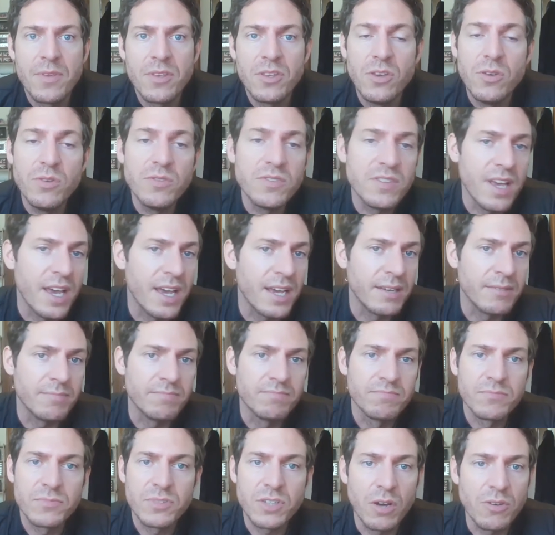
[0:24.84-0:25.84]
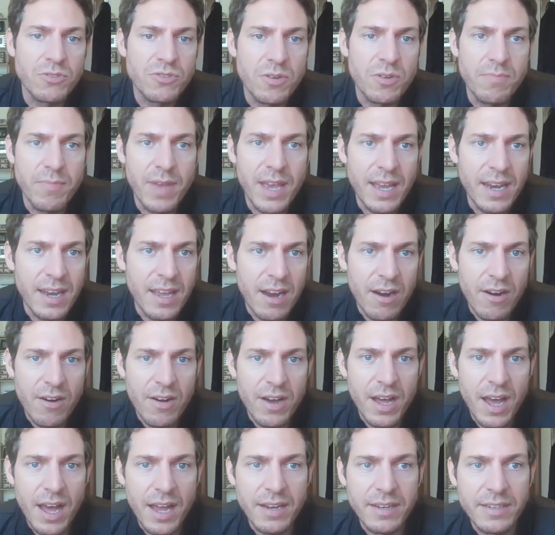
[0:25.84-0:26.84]
using social
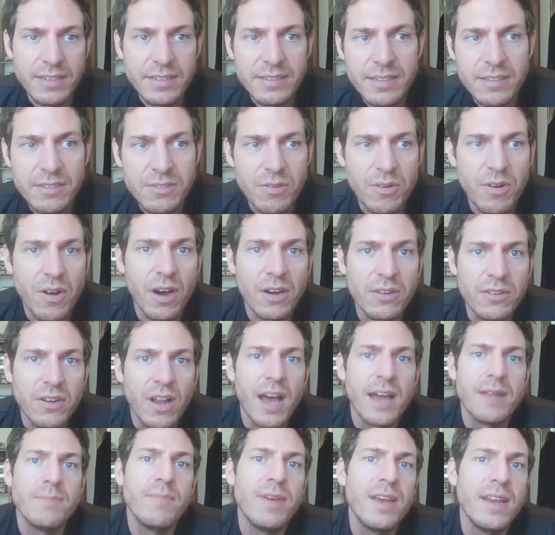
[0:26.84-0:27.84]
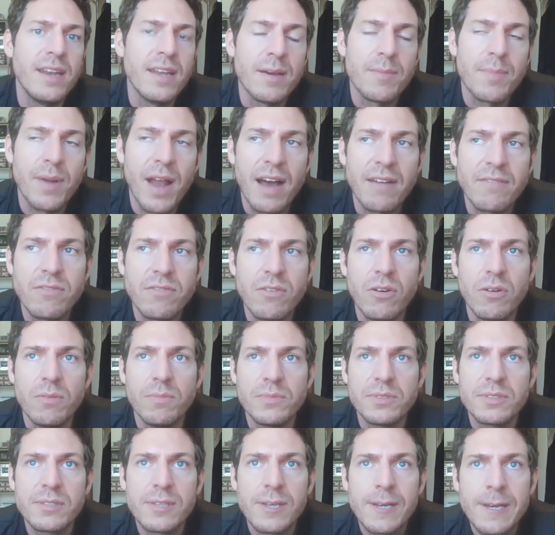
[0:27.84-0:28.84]
media and sort of online media
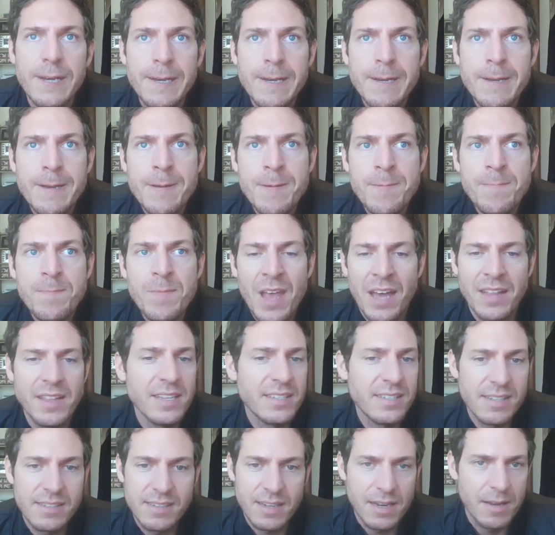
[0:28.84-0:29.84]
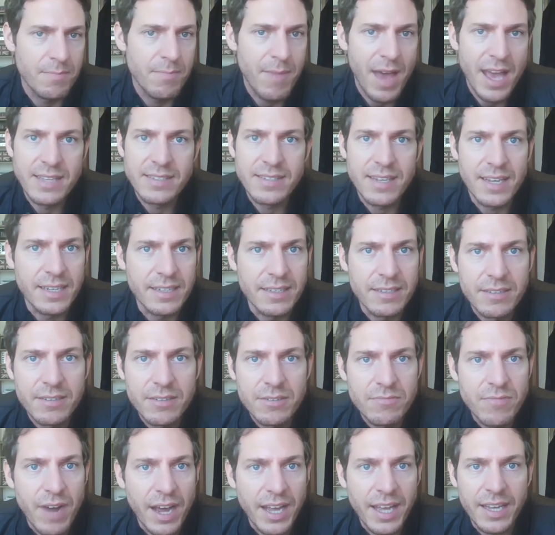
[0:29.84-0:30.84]
platforms. And this is an amazing
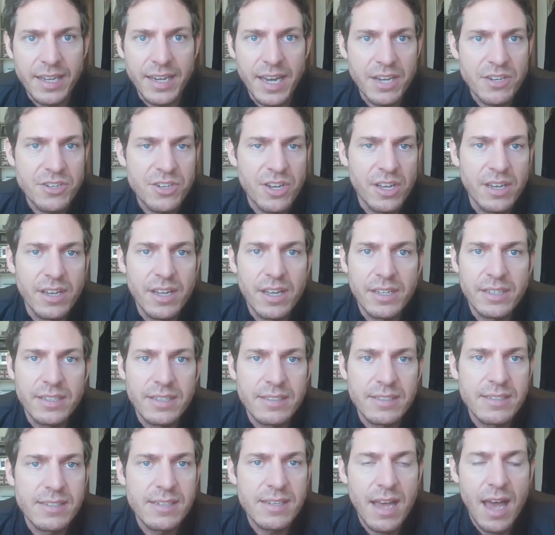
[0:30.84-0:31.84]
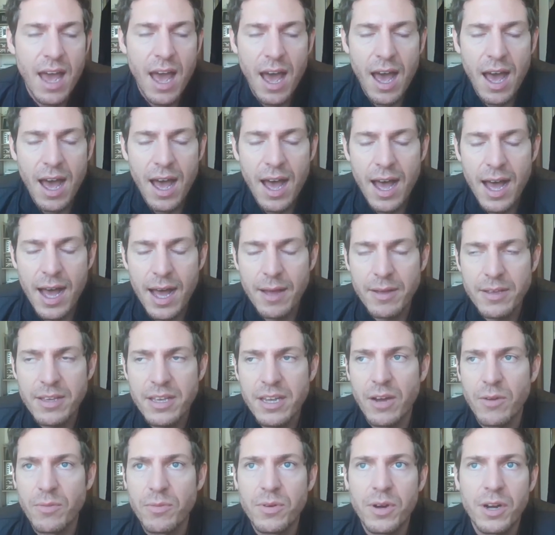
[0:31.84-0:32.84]
recognition, and
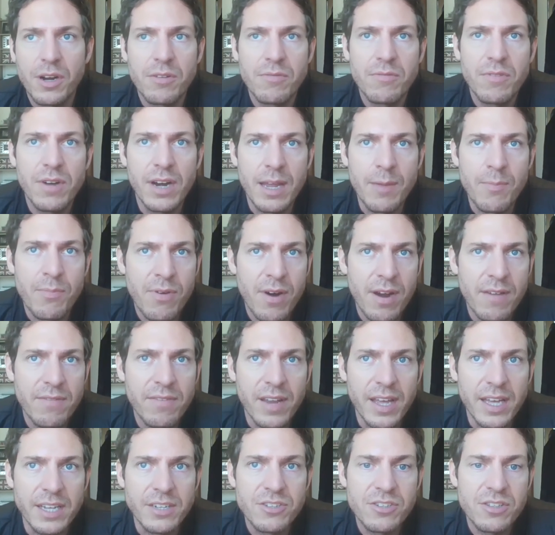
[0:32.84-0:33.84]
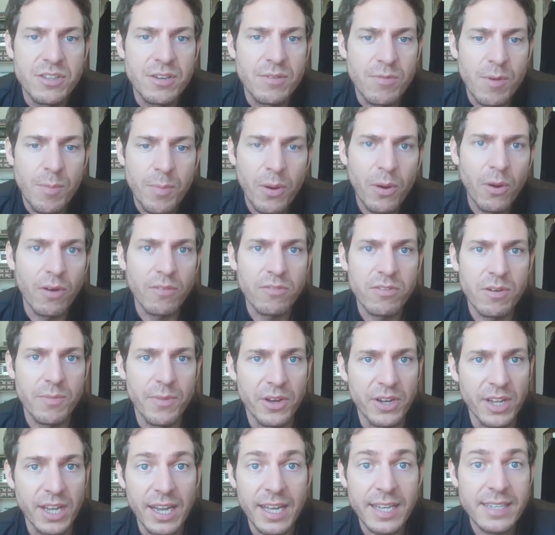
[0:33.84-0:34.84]
we're really privileged. The report from
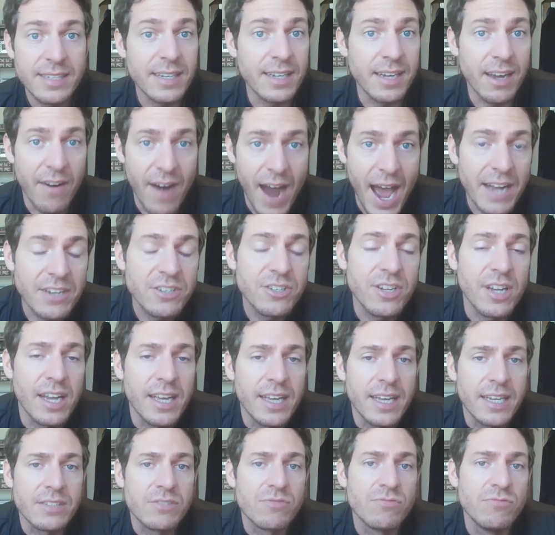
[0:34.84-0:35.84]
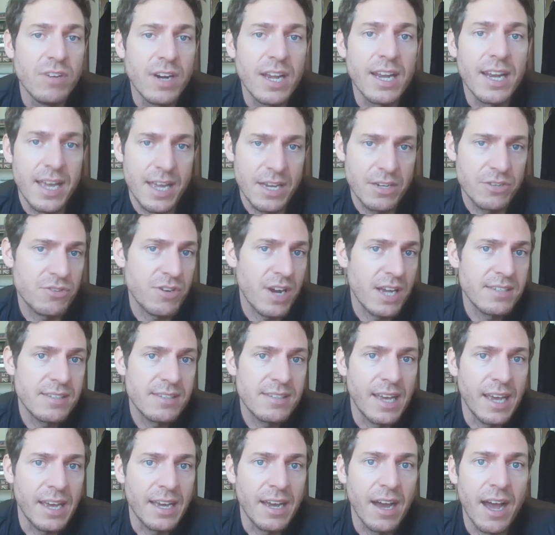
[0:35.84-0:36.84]
Analytica actually is really
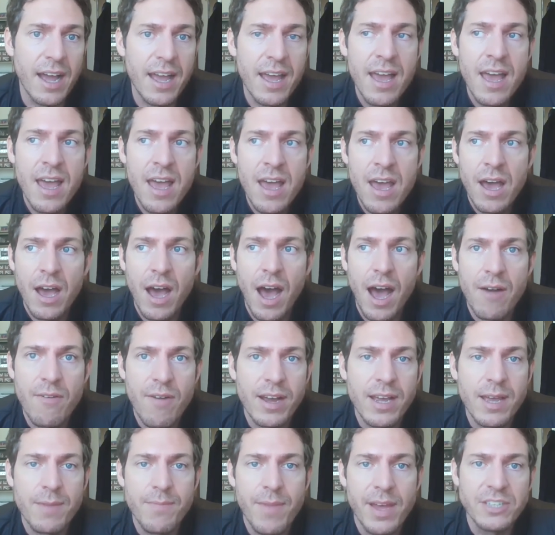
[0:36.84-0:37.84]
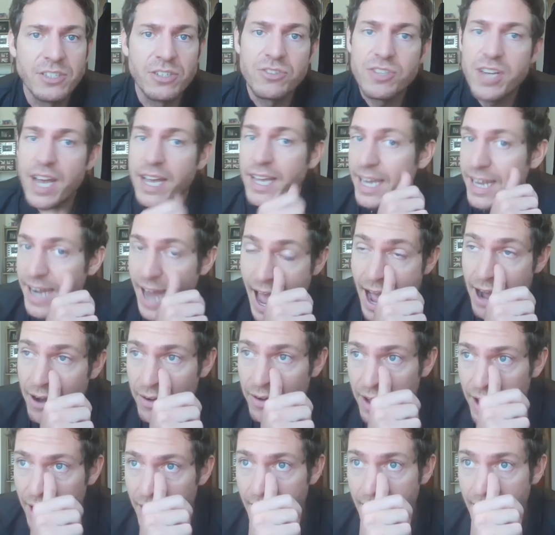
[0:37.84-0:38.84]
interesting. I recommend you check it out.